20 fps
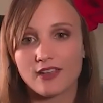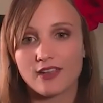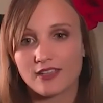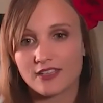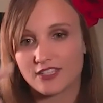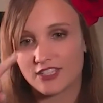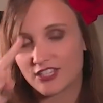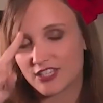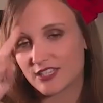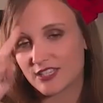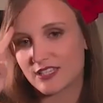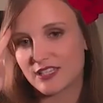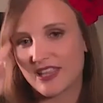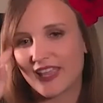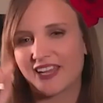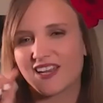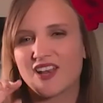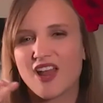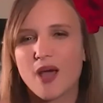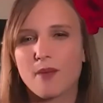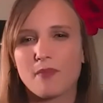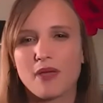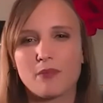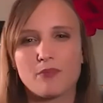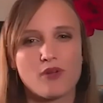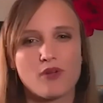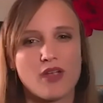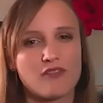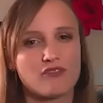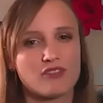It's just like not my
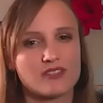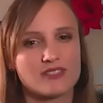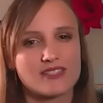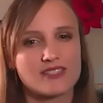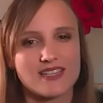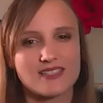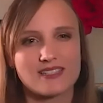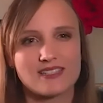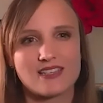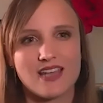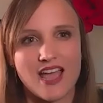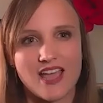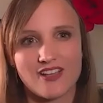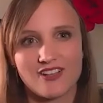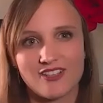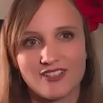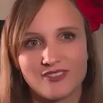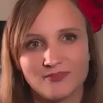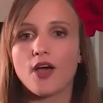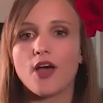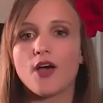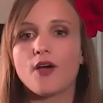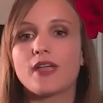preference, that style.